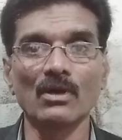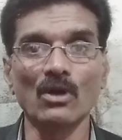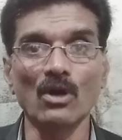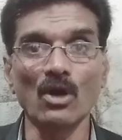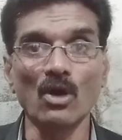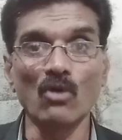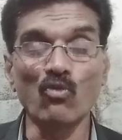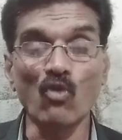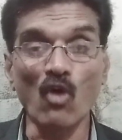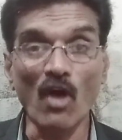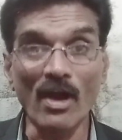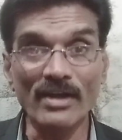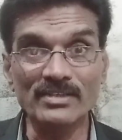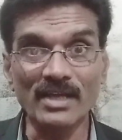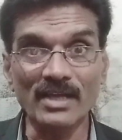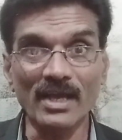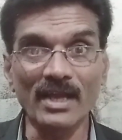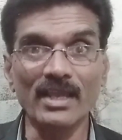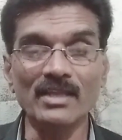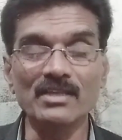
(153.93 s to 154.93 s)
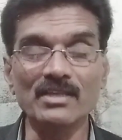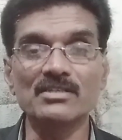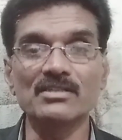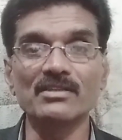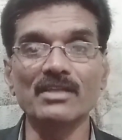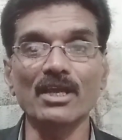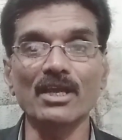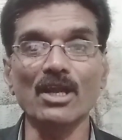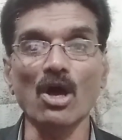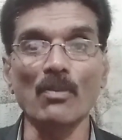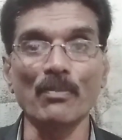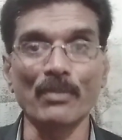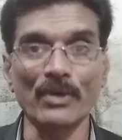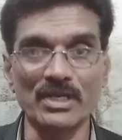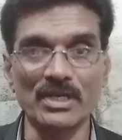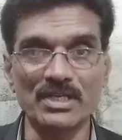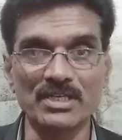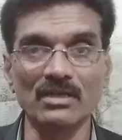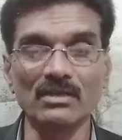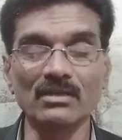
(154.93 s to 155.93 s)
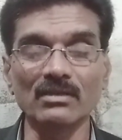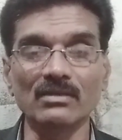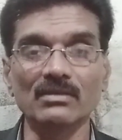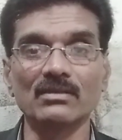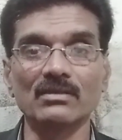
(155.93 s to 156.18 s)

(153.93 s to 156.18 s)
a voice against their oppression